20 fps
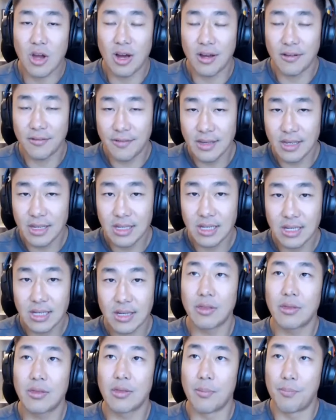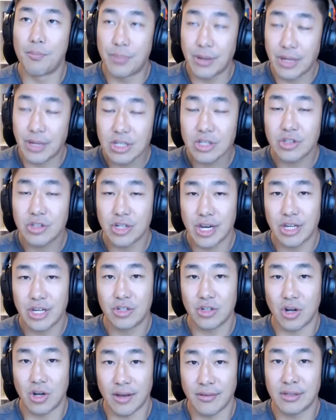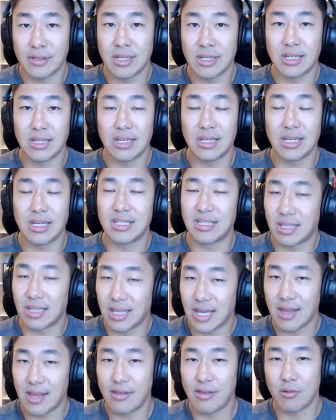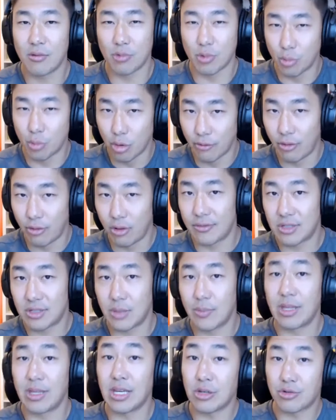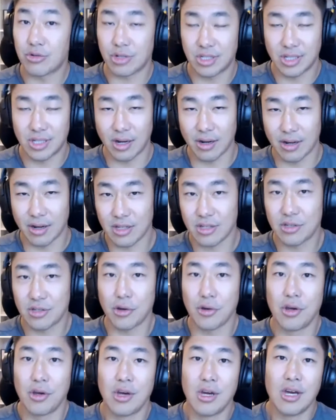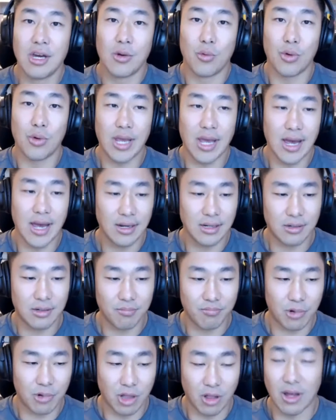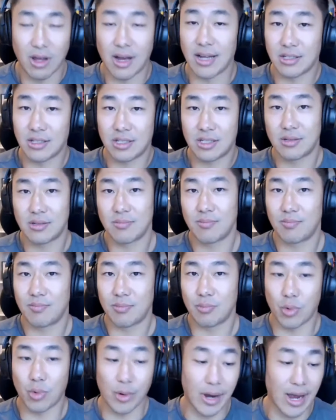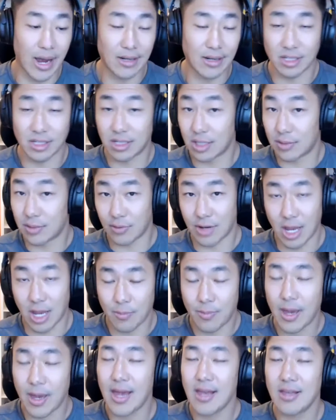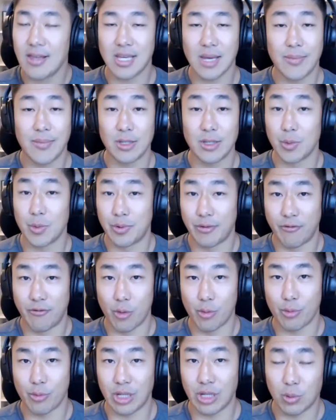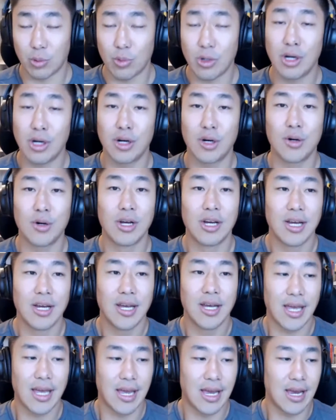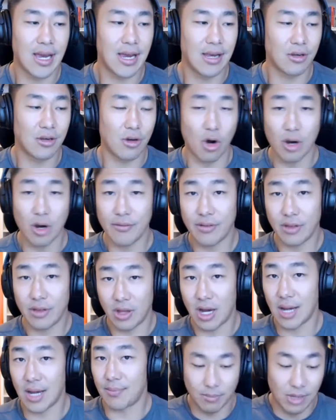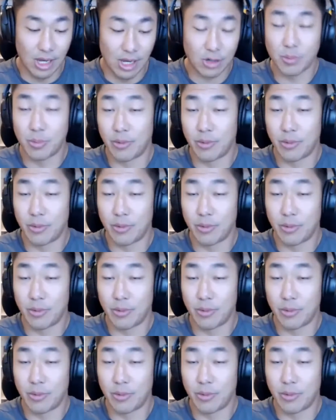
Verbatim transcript: I think the biggest change I've seen is, again, removal of some of the interest targets. So we had clients where we had successful campaigns were performing really well, and overnight the actual